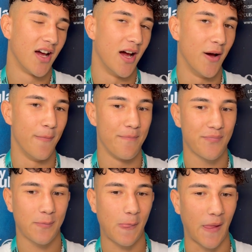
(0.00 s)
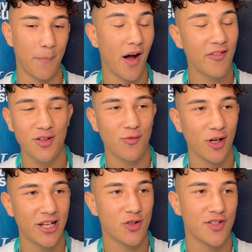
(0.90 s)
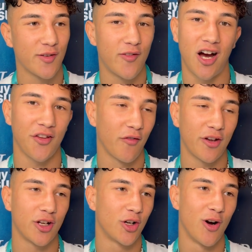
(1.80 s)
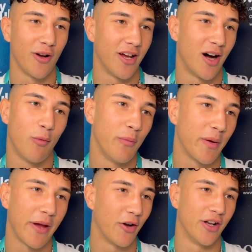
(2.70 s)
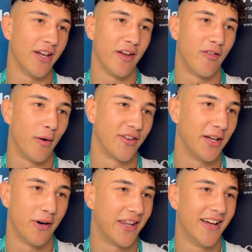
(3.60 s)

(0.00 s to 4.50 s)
But I think it's a really interesting fight. I don't think you can call it. I wouldn't be betting on it if I was anyone.